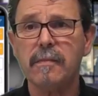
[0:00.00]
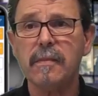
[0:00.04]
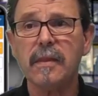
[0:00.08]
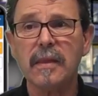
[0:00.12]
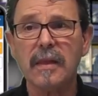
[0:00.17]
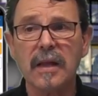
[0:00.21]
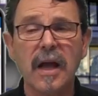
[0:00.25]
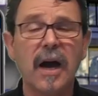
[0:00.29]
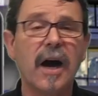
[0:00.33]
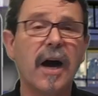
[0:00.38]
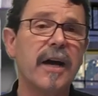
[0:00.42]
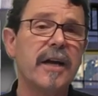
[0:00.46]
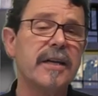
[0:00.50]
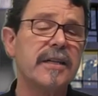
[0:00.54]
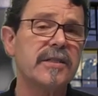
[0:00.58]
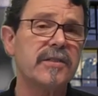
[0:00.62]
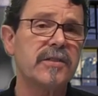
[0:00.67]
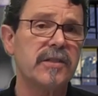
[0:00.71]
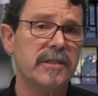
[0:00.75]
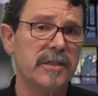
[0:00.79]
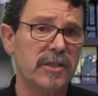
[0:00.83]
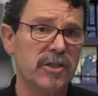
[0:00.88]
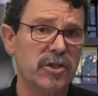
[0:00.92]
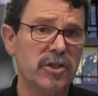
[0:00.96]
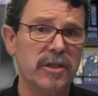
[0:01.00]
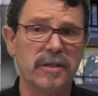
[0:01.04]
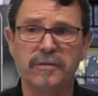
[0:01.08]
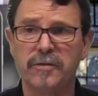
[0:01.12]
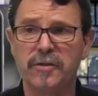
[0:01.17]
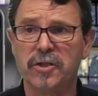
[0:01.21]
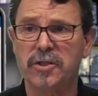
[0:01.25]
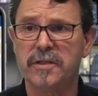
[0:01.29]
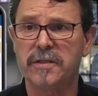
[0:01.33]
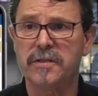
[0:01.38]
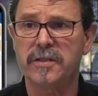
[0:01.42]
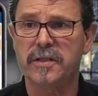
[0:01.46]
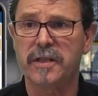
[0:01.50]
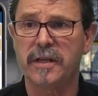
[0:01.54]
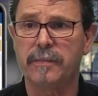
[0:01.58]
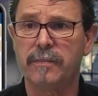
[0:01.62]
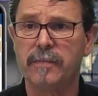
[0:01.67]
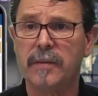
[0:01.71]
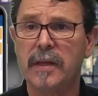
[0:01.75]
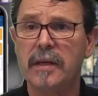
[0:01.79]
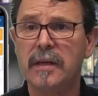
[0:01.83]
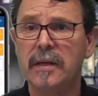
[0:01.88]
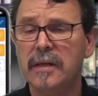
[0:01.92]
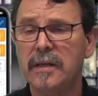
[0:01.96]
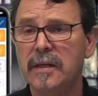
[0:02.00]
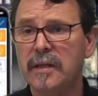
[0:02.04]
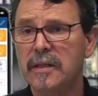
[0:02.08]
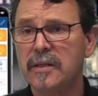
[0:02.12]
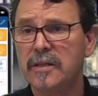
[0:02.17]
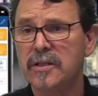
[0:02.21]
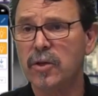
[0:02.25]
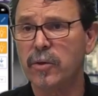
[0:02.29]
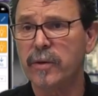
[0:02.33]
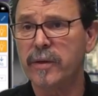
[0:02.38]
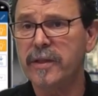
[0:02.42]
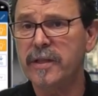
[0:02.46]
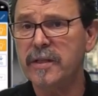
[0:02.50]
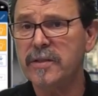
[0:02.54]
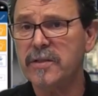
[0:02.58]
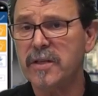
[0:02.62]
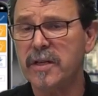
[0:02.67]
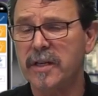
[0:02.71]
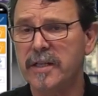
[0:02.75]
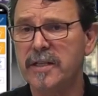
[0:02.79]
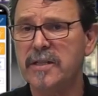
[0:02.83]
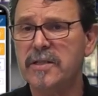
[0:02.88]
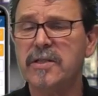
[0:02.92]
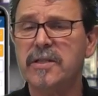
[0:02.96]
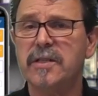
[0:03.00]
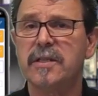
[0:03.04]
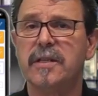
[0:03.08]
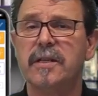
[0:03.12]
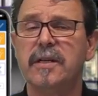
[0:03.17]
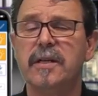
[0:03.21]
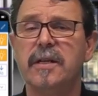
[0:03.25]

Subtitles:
highest energy efficiency. So in this case,